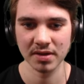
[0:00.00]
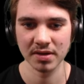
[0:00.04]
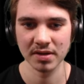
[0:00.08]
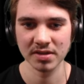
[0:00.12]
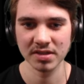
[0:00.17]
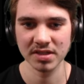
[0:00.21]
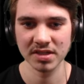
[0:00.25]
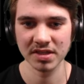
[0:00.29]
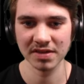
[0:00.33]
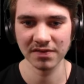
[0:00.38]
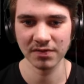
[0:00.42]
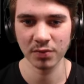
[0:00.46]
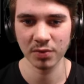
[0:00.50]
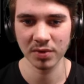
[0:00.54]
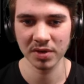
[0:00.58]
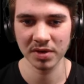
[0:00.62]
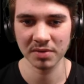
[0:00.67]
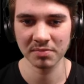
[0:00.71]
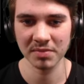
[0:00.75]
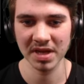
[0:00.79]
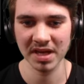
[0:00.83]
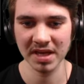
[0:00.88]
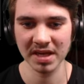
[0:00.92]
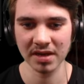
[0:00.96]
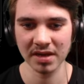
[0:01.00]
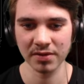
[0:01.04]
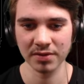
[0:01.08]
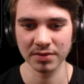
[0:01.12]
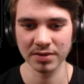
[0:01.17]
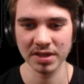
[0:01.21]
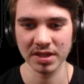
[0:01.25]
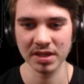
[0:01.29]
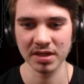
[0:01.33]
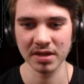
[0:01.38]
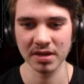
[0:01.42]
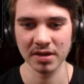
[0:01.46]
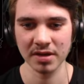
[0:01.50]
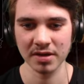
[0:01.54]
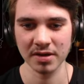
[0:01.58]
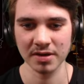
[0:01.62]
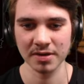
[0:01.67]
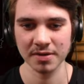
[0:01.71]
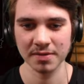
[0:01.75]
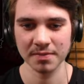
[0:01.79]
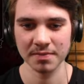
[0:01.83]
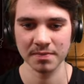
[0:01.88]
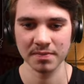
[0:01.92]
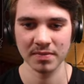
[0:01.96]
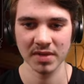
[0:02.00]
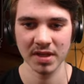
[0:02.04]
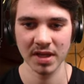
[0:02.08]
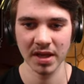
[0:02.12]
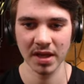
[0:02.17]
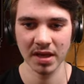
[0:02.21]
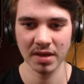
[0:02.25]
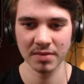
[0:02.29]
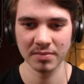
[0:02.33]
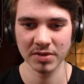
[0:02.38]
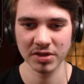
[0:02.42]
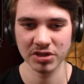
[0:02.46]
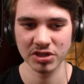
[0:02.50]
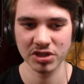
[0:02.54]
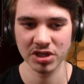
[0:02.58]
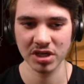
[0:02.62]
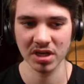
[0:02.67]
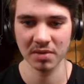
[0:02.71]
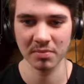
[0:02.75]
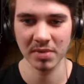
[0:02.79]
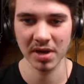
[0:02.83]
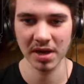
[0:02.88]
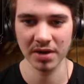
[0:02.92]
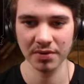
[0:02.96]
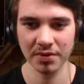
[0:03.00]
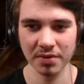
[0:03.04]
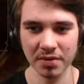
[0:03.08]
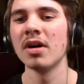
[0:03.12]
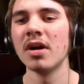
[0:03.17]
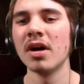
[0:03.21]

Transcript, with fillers: See if we can make out the uh, image any better.